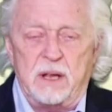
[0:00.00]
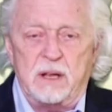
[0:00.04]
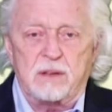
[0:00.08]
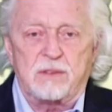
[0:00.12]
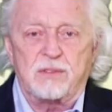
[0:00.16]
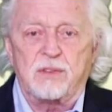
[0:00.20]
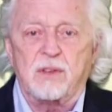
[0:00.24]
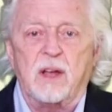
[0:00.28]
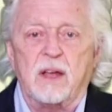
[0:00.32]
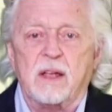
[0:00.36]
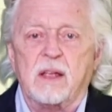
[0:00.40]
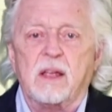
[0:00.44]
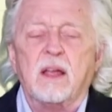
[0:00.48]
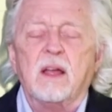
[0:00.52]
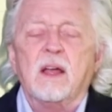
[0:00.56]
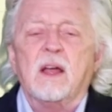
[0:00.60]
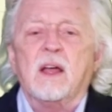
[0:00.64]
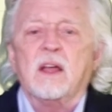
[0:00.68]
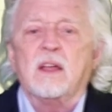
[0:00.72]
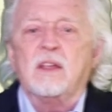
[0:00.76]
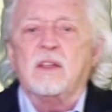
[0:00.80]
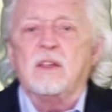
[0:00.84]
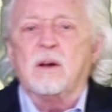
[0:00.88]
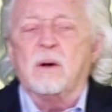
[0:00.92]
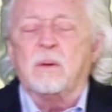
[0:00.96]
It's like,
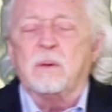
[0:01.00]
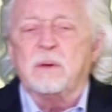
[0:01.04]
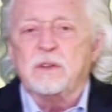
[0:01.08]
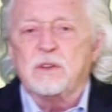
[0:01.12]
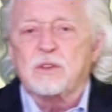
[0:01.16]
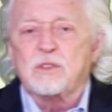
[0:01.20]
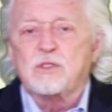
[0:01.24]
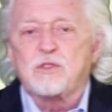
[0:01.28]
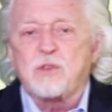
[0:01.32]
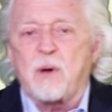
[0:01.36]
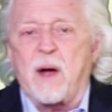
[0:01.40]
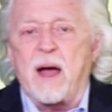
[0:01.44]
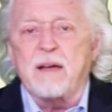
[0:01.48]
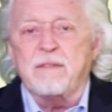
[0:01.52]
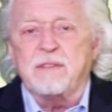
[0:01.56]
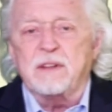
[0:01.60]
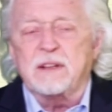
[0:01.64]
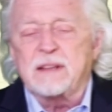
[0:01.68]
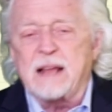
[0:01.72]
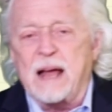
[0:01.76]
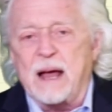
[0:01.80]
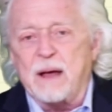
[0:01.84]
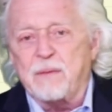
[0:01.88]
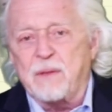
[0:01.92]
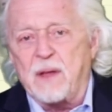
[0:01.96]
you know, when you're
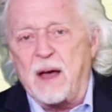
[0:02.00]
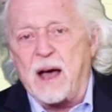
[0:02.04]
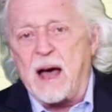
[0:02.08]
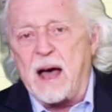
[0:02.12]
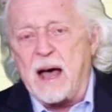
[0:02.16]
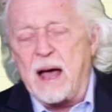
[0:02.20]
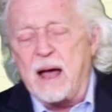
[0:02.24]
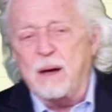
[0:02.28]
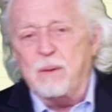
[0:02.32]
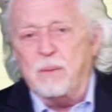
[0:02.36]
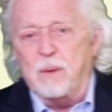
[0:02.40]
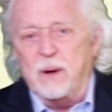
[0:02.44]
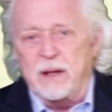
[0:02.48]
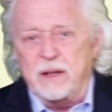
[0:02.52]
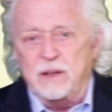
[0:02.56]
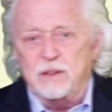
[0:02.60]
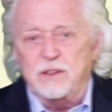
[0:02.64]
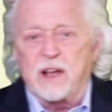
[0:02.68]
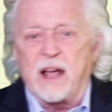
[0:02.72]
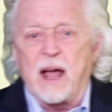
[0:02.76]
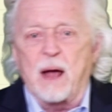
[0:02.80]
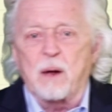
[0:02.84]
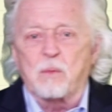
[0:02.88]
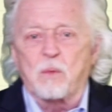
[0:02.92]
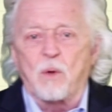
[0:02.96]
driving down the highway and you
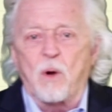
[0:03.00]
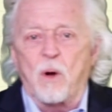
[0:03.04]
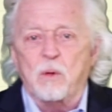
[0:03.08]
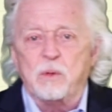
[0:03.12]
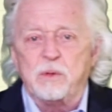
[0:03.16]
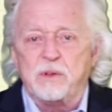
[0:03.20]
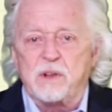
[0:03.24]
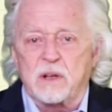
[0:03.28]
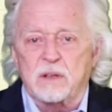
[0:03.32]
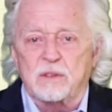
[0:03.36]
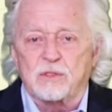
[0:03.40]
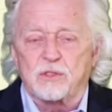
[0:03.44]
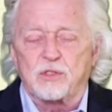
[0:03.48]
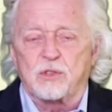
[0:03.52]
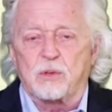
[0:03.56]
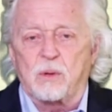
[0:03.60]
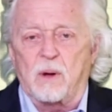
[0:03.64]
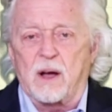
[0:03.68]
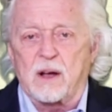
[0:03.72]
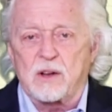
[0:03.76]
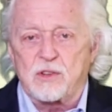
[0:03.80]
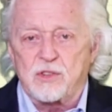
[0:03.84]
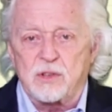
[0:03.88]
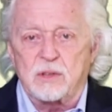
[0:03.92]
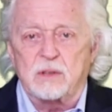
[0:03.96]
got road
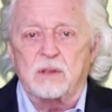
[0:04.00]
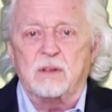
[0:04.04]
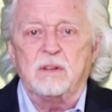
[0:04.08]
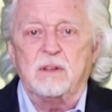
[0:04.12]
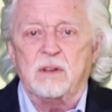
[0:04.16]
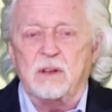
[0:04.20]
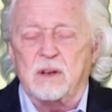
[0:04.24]
construction,